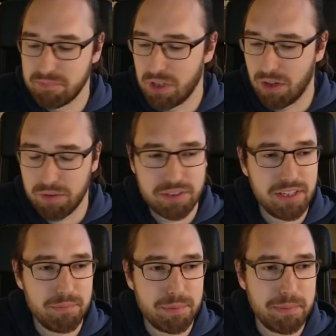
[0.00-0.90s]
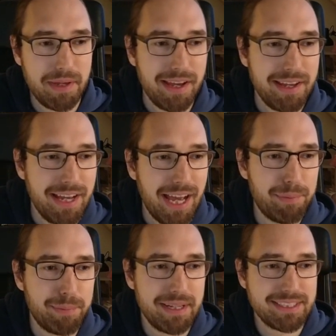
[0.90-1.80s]
Yeah, what did I prepare? I
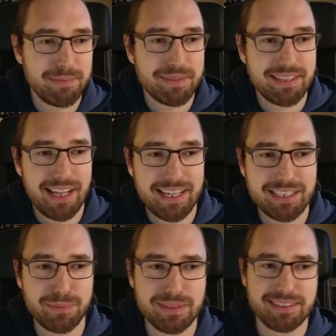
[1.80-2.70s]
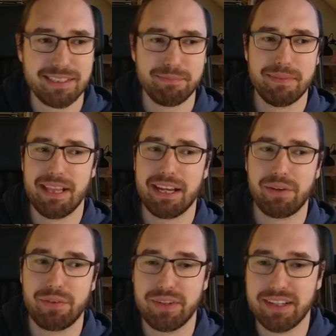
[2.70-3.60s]
prepared some slides with some
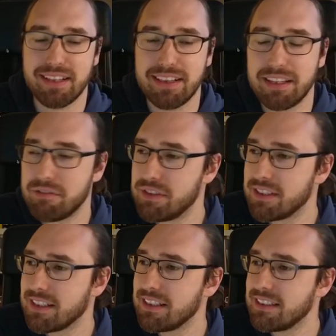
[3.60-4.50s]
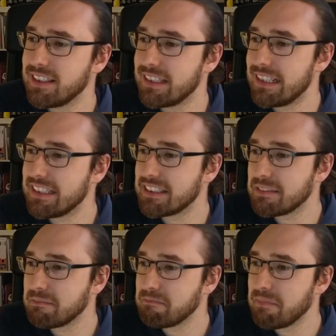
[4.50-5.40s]
electrical and physical details,
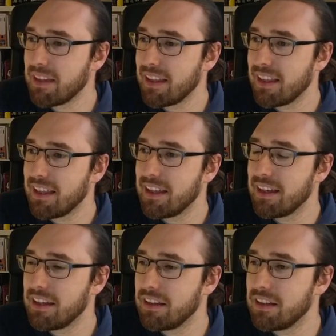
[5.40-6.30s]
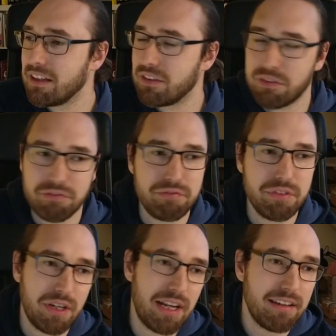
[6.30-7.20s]
as of
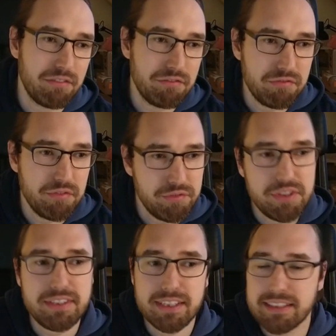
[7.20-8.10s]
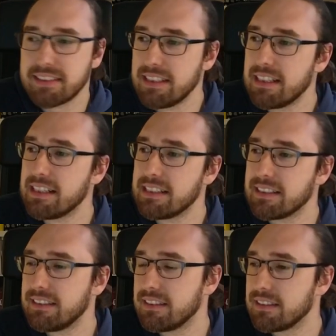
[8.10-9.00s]
like physics details,
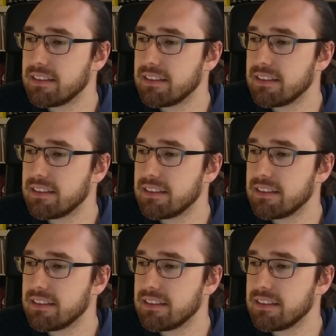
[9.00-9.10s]
and